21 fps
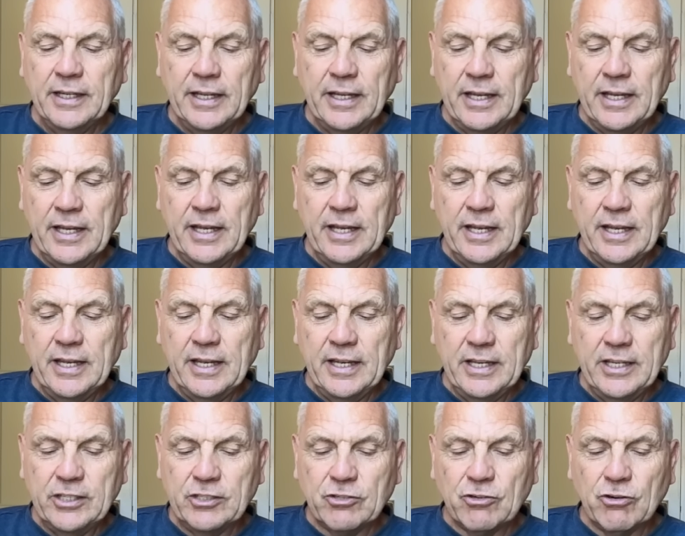
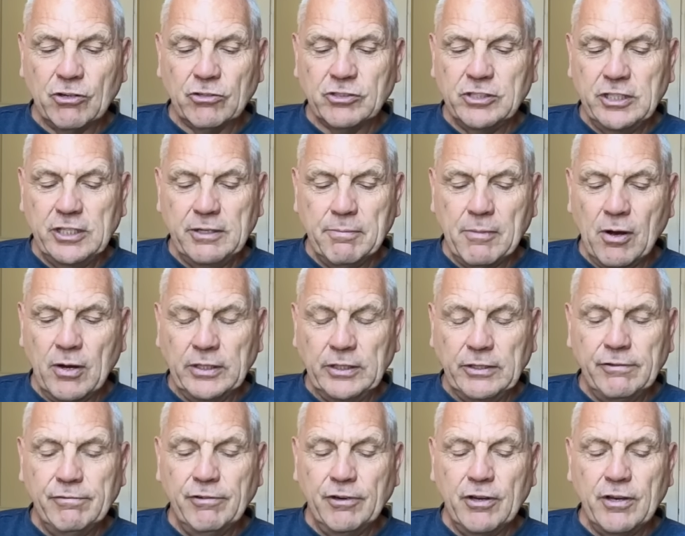is crossing your mind.
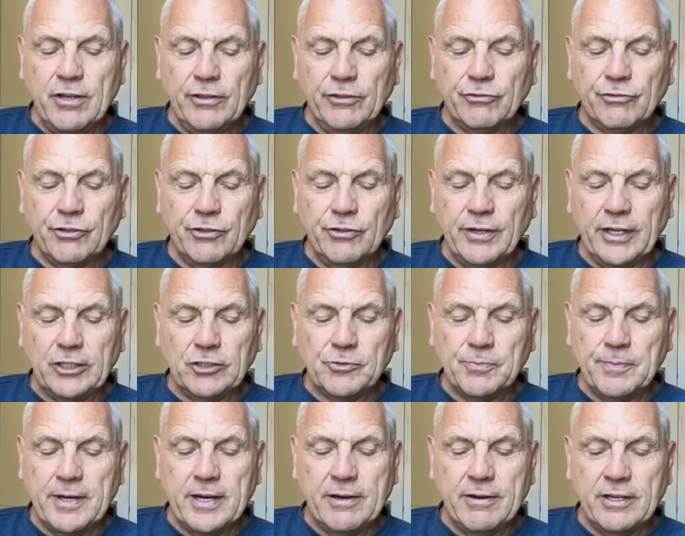You've learned through
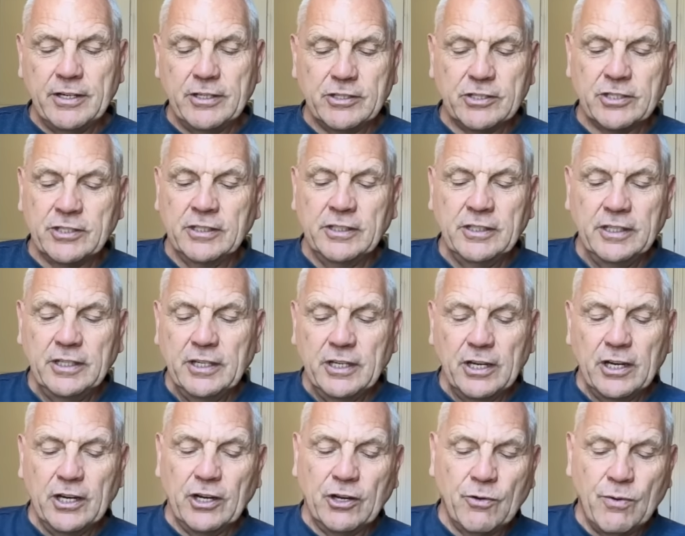experience,
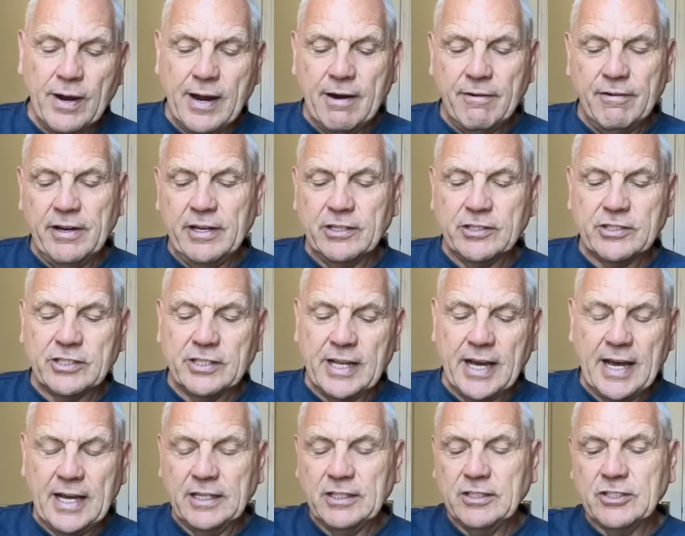Aquarius,
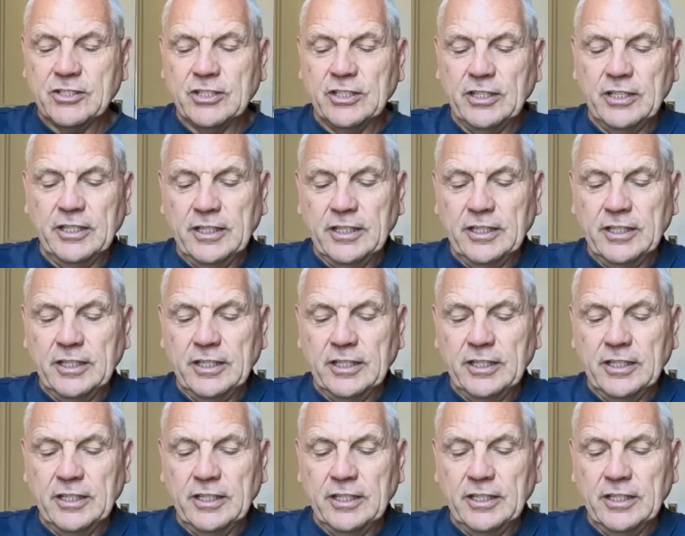that